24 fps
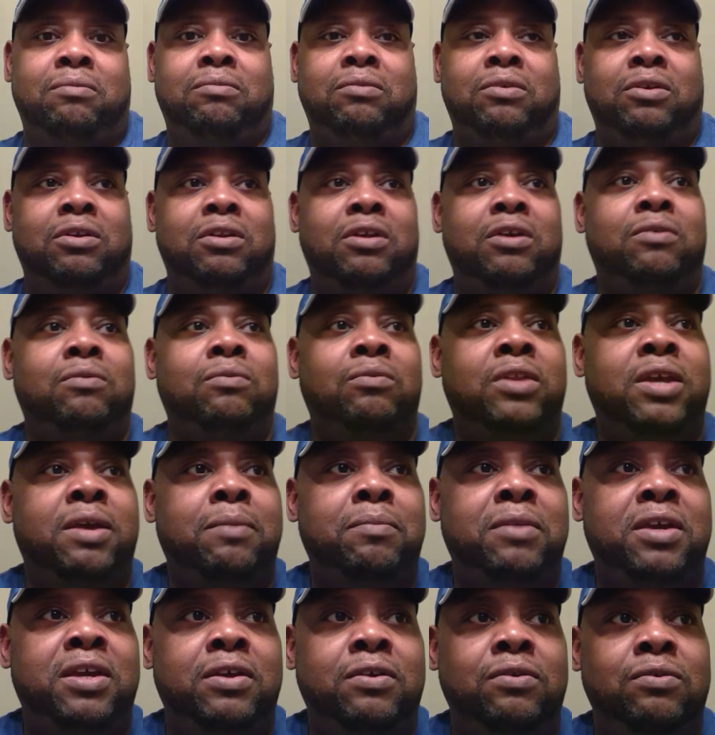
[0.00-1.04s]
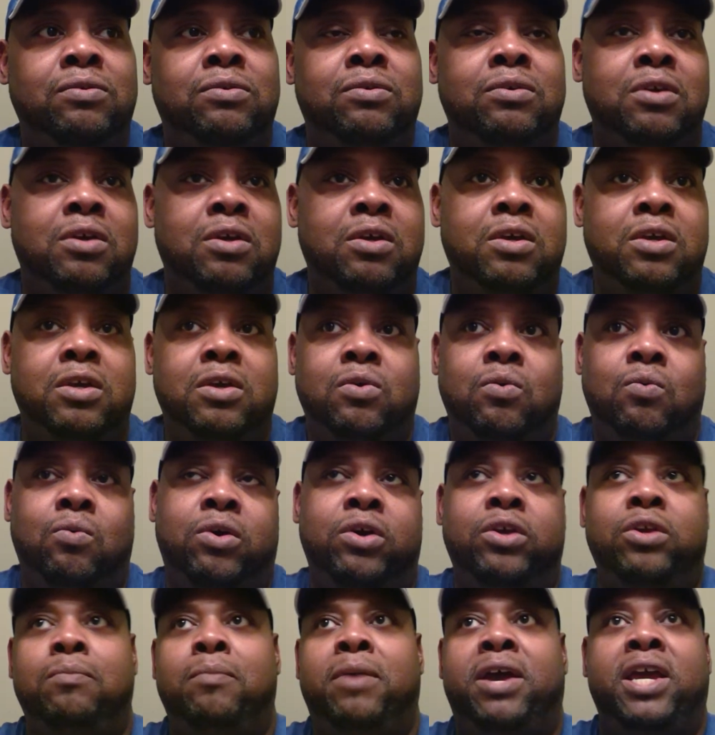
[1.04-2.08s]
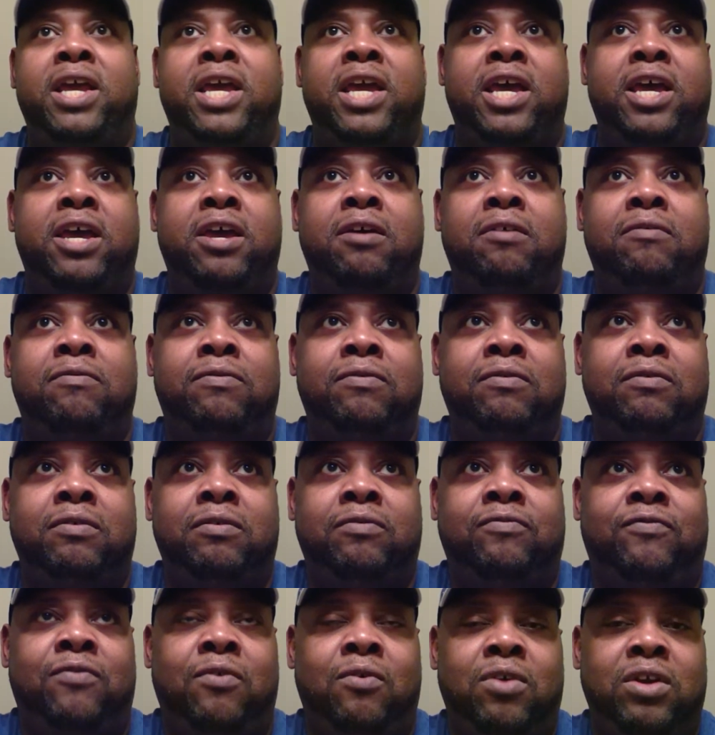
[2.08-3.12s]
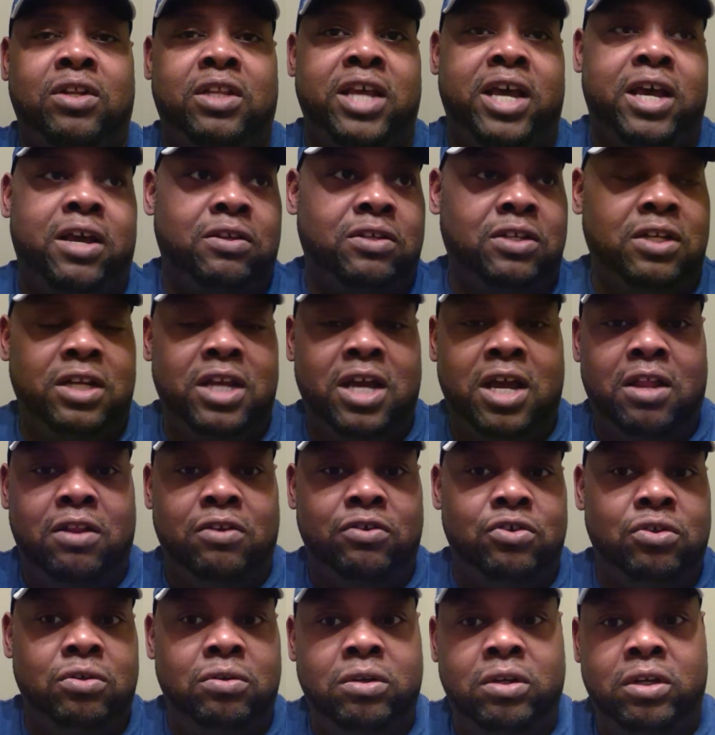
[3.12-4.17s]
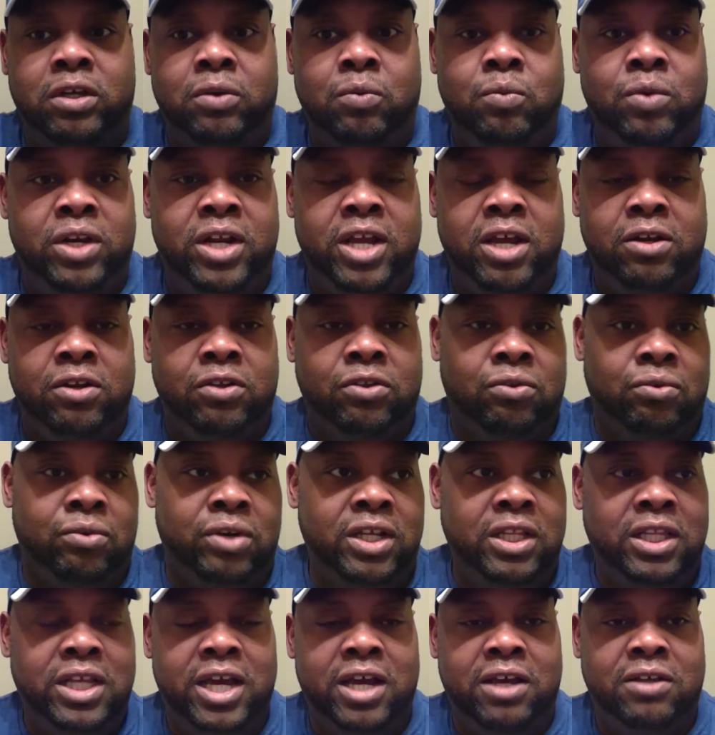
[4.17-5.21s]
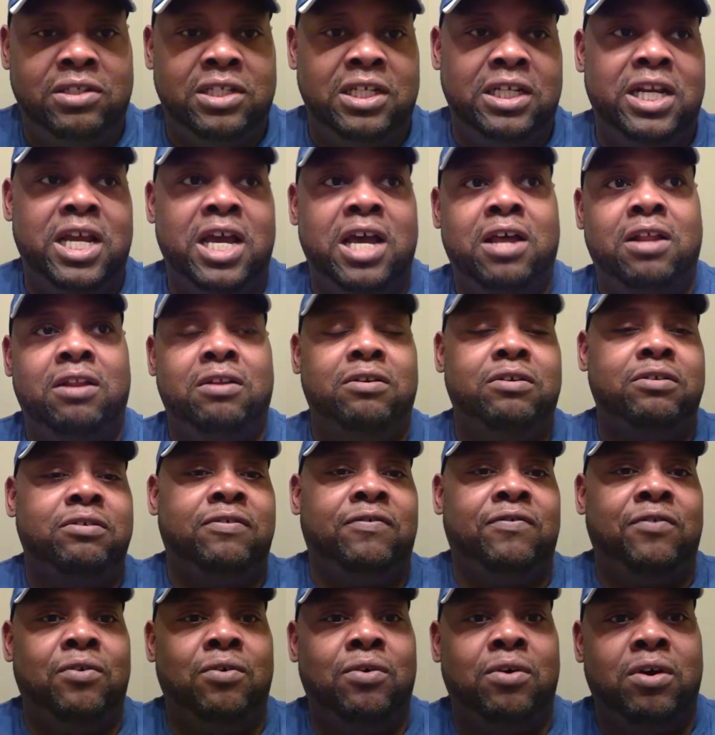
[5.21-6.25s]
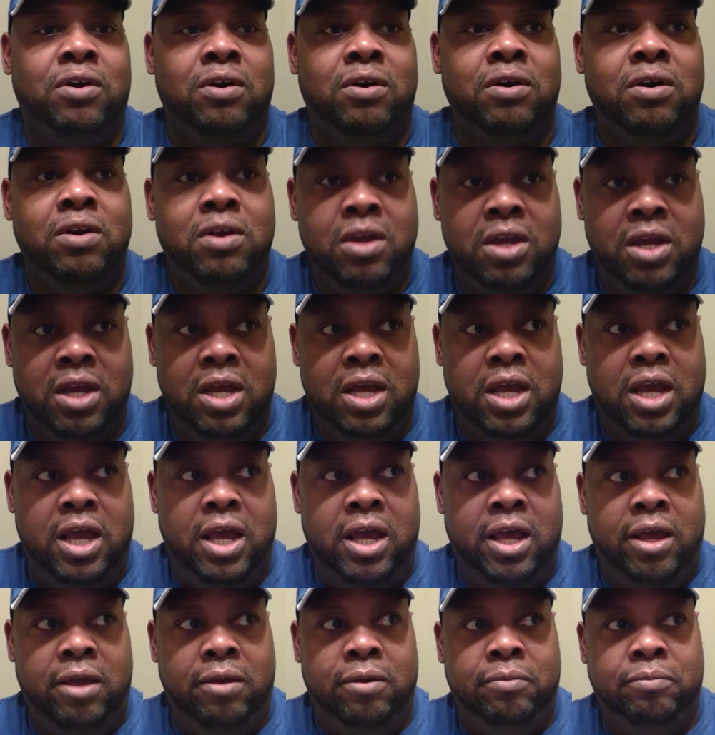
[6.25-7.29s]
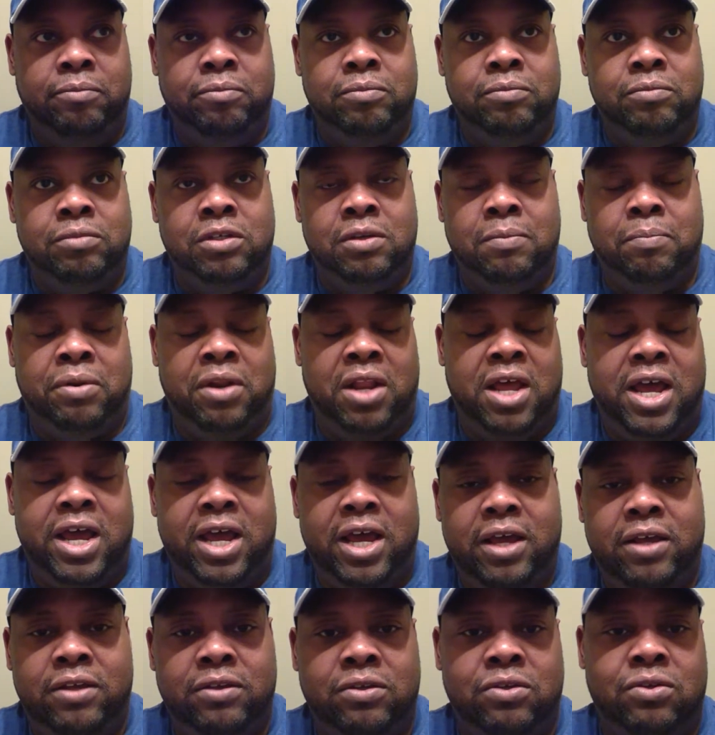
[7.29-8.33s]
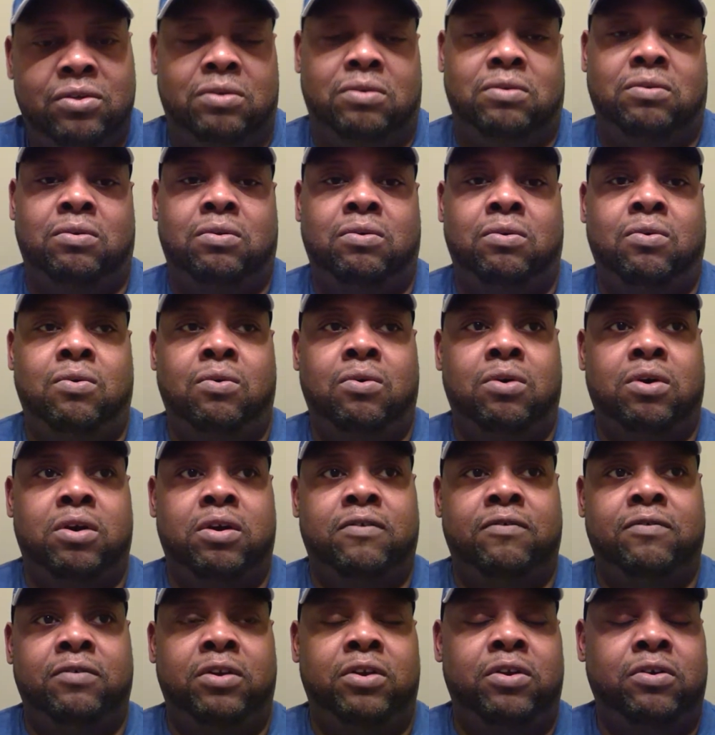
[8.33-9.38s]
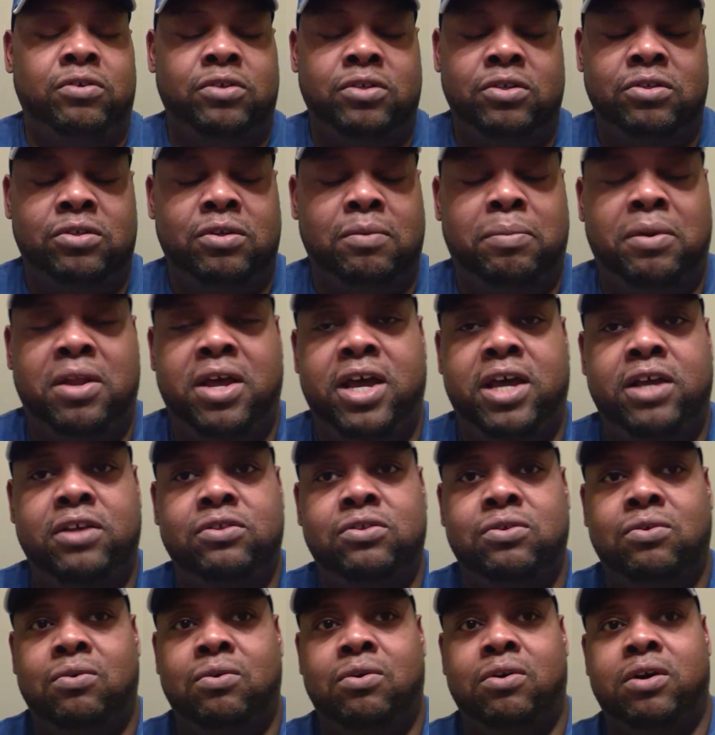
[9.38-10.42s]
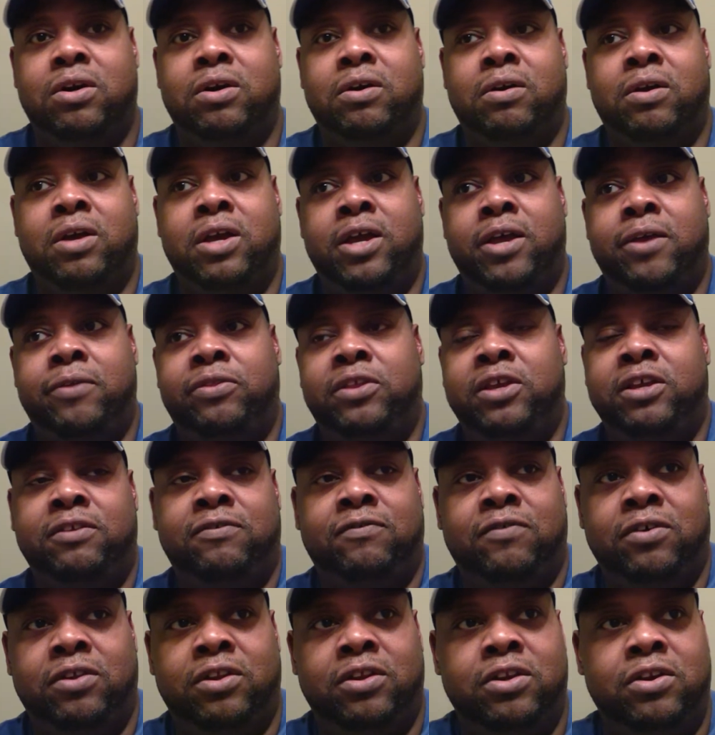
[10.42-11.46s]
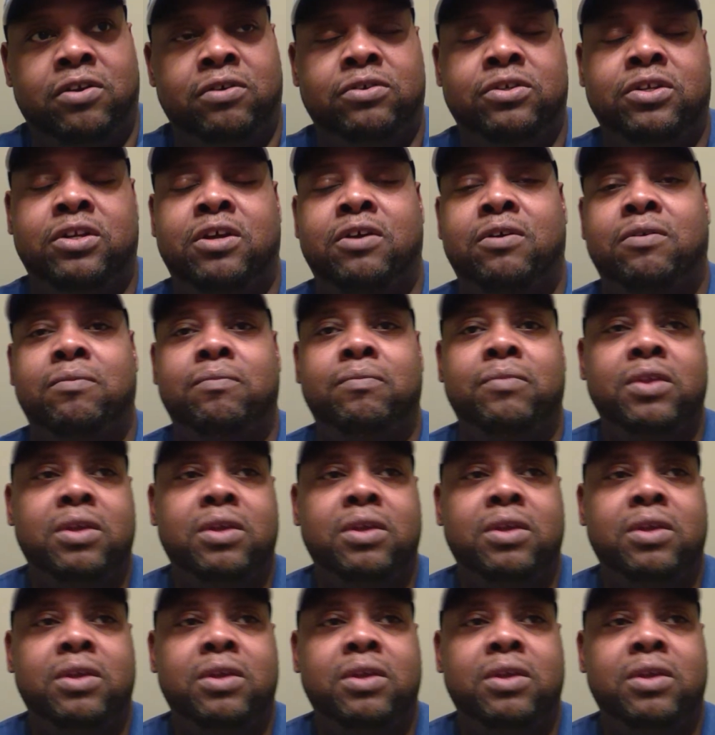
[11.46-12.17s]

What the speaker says: You know, that means where you might have $4,000, it went down to $3,000 for supplies or nursing supplies or things for the nursing home.